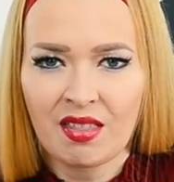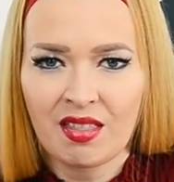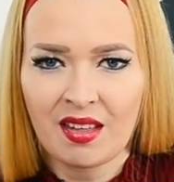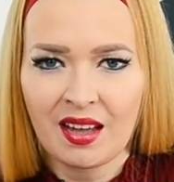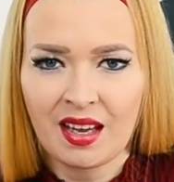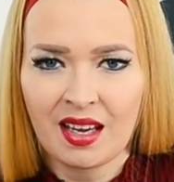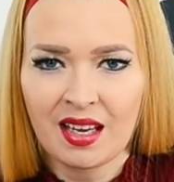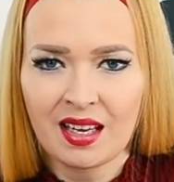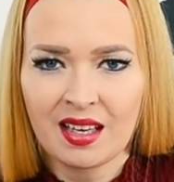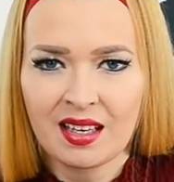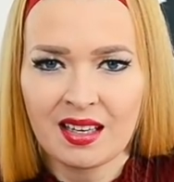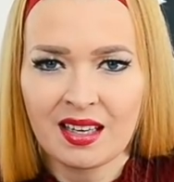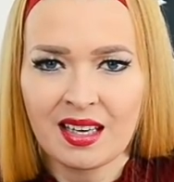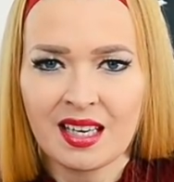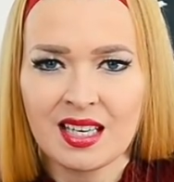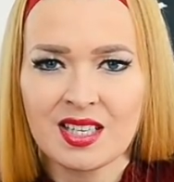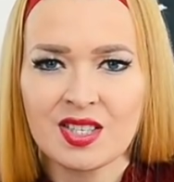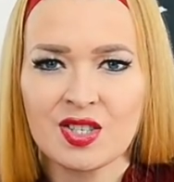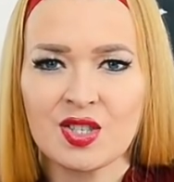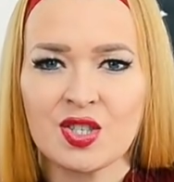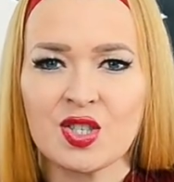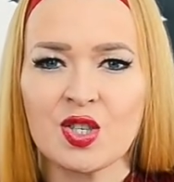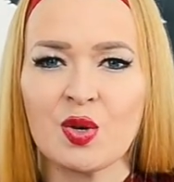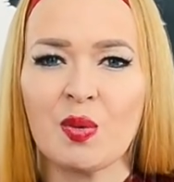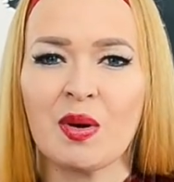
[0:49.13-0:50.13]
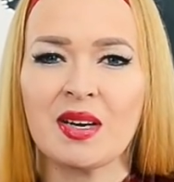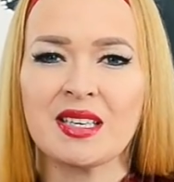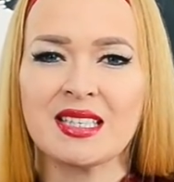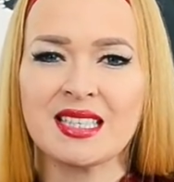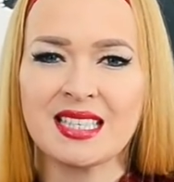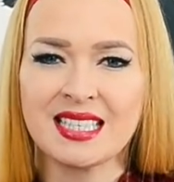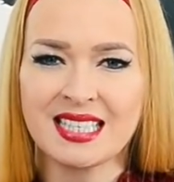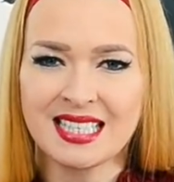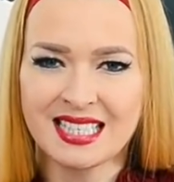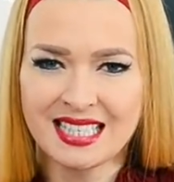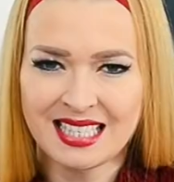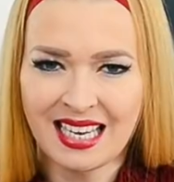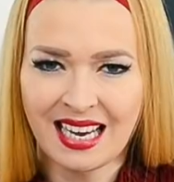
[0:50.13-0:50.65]
thing is to
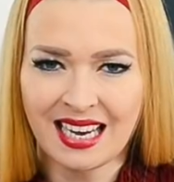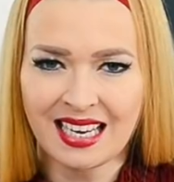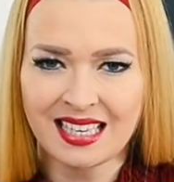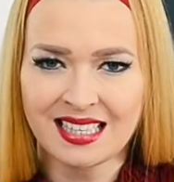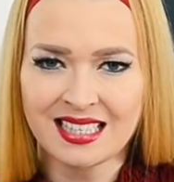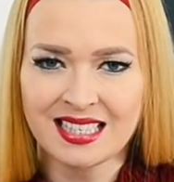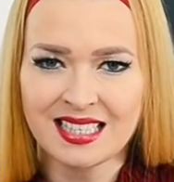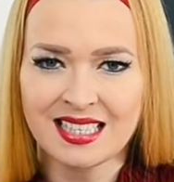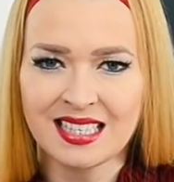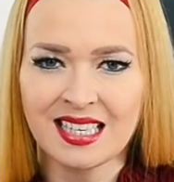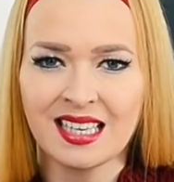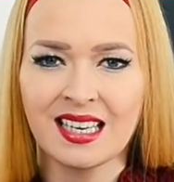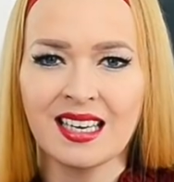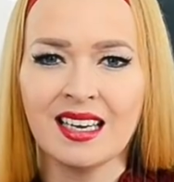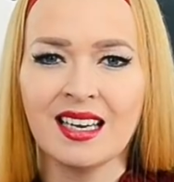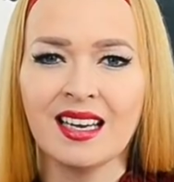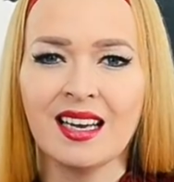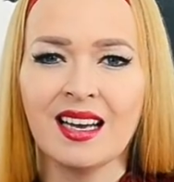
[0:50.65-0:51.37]
understand